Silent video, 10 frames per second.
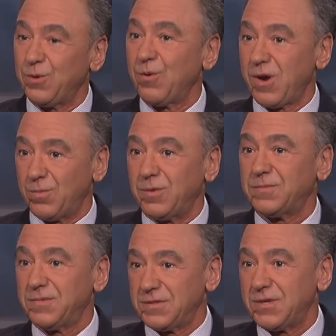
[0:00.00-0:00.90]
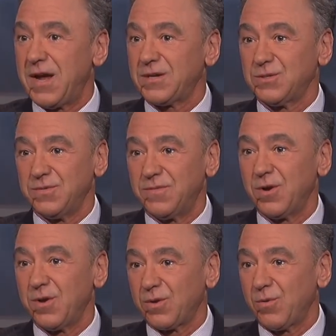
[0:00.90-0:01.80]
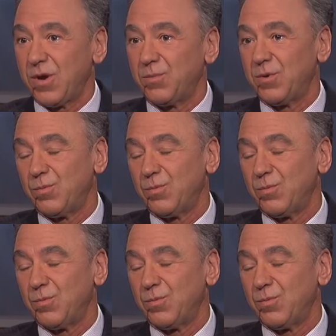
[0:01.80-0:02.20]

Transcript: incredible. It's actually very incredible.